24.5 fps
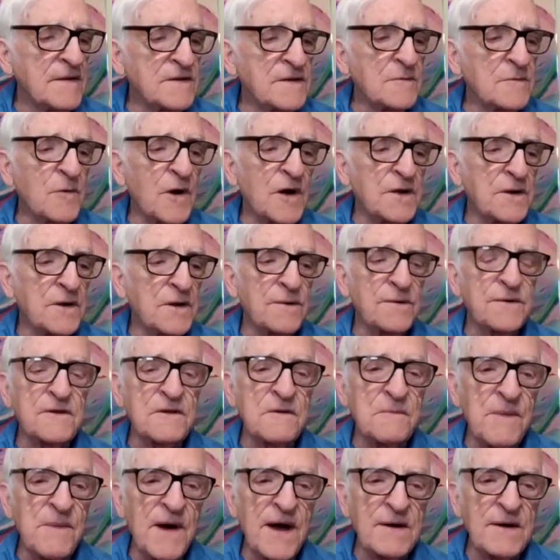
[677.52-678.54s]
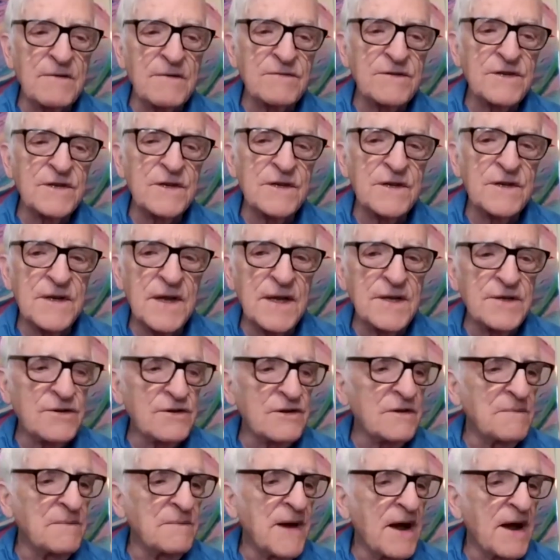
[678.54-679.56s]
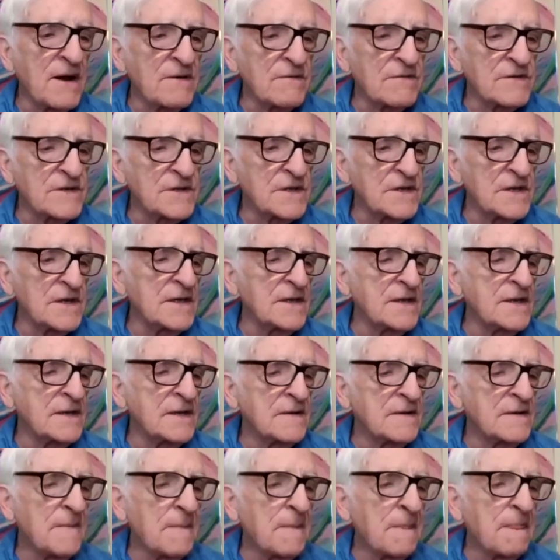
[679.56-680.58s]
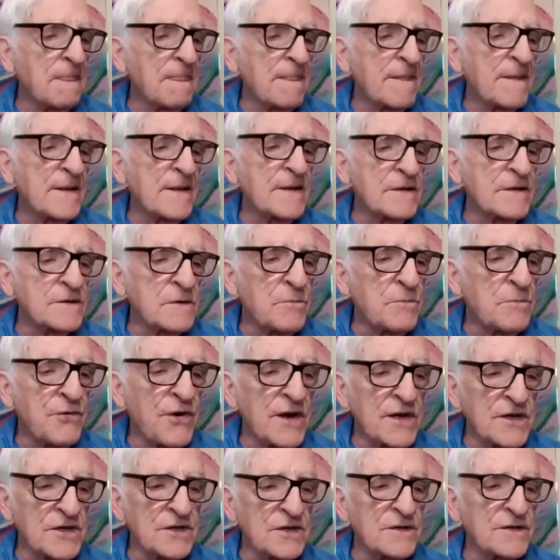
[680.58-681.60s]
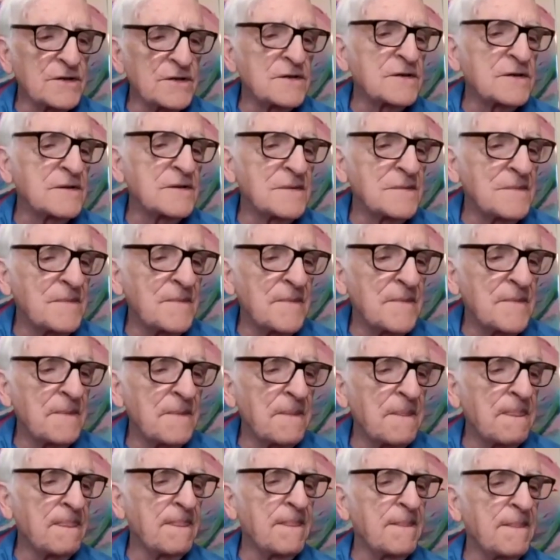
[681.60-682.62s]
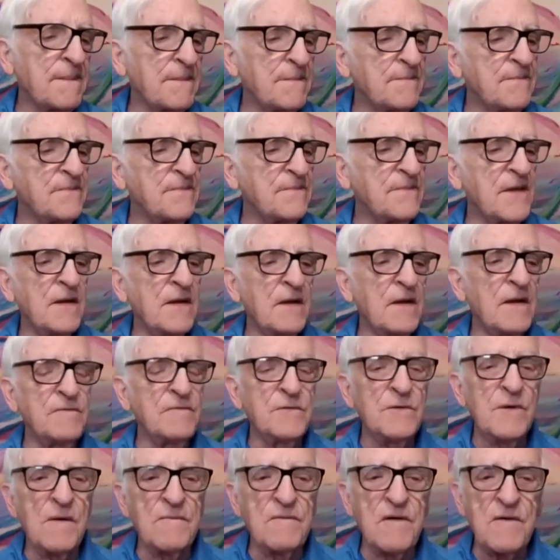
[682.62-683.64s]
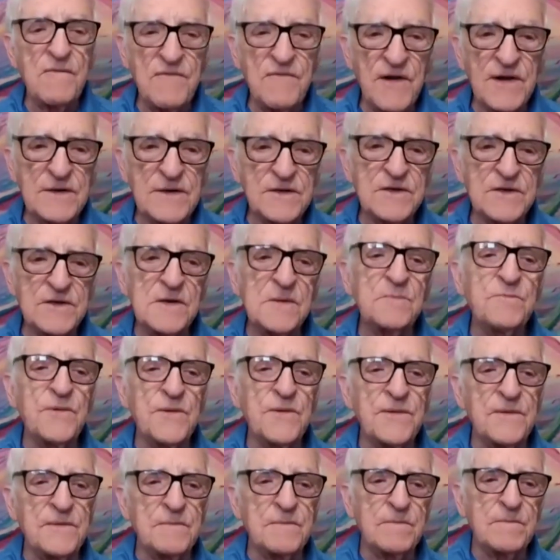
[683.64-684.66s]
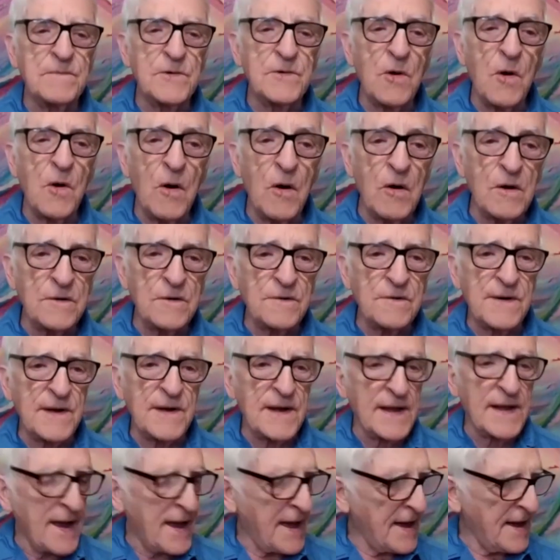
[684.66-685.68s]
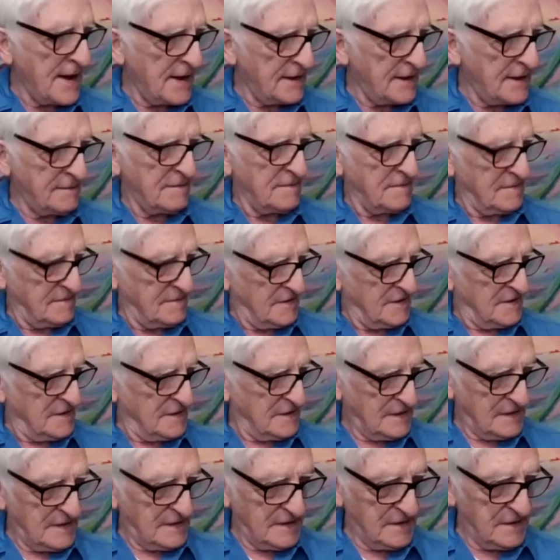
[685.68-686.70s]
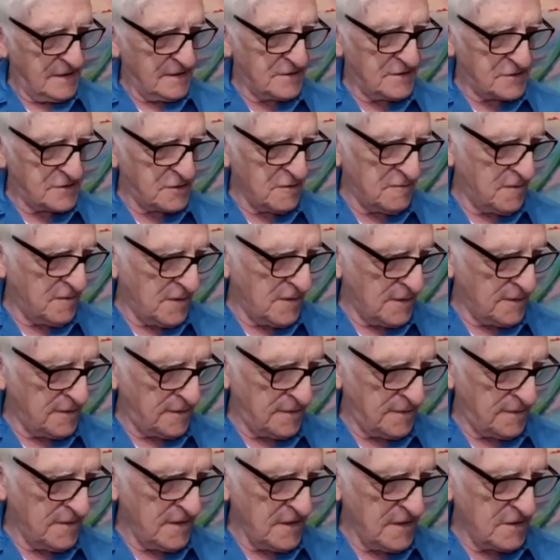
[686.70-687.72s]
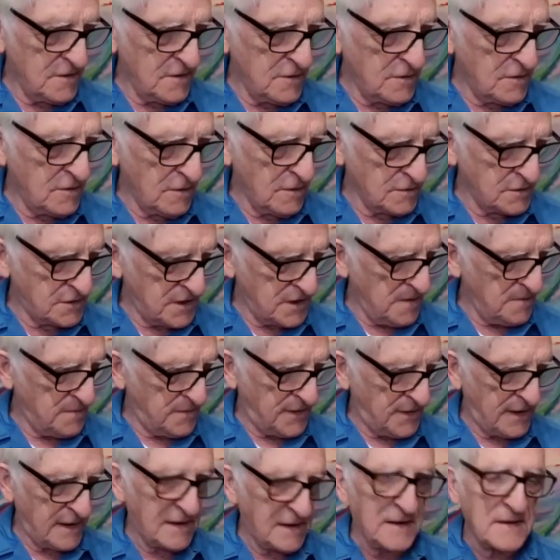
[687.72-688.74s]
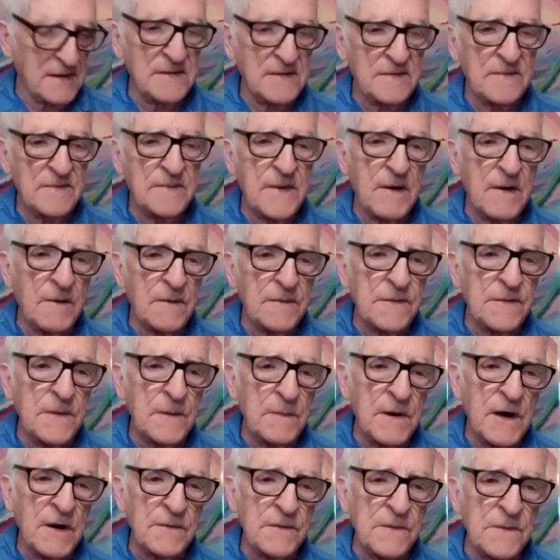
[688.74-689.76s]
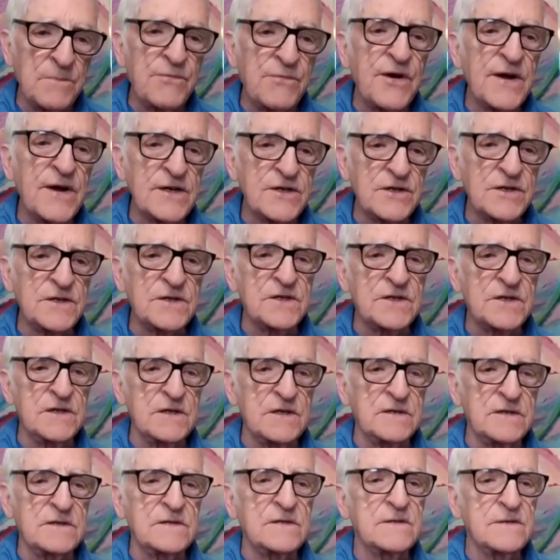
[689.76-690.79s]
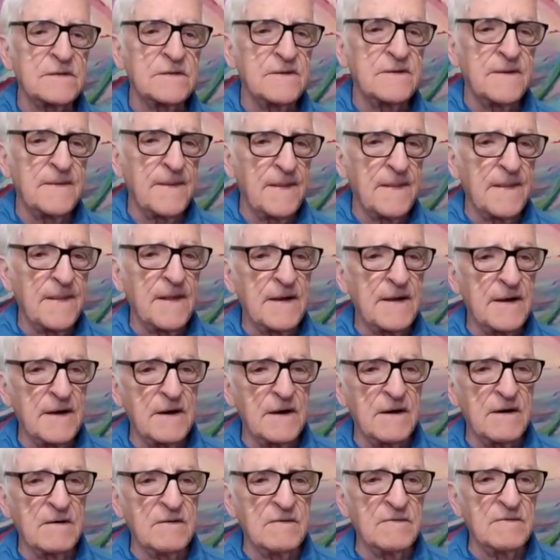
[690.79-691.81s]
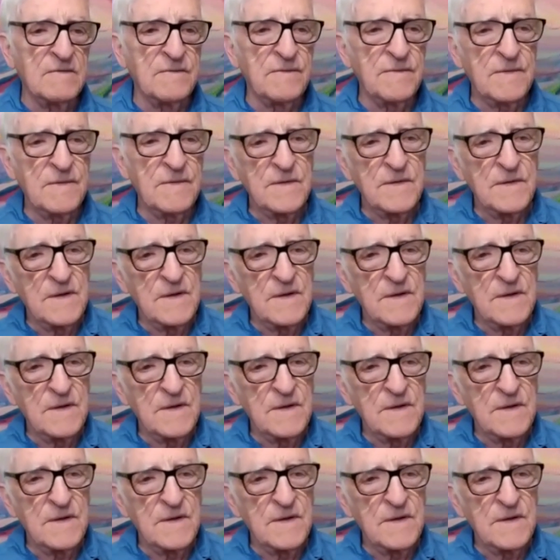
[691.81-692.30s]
This is why earth democracy and nature democracy are so precious. If you have a friendship with a dog or a cat and so forth, you know something about the preciousness of